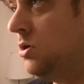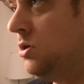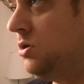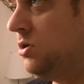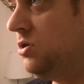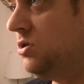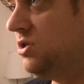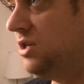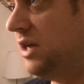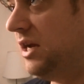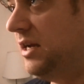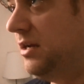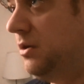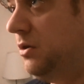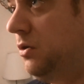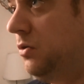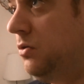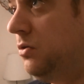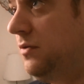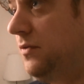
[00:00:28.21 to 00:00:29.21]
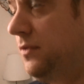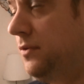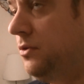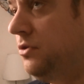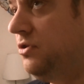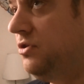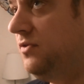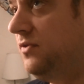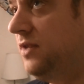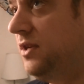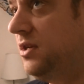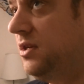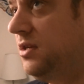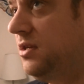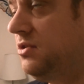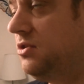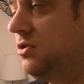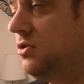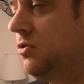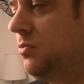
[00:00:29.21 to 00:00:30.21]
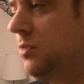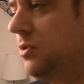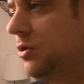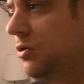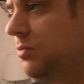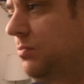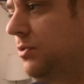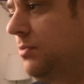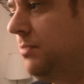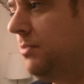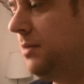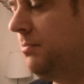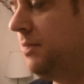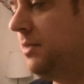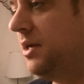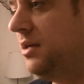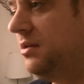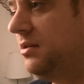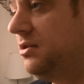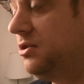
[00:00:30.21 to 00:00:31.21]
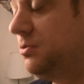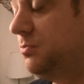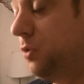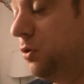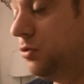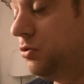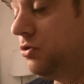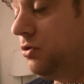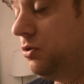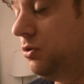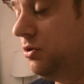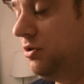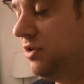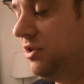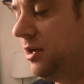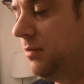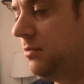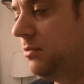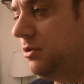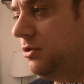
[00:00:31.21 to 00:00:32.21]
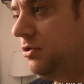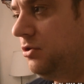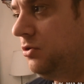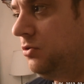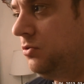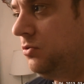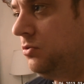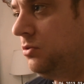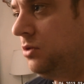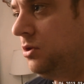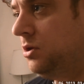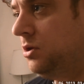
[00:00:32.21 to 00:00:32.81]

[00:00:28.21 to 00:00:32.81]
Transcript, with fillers: Is I know the first thing that's coming up in my mind is most all the time the true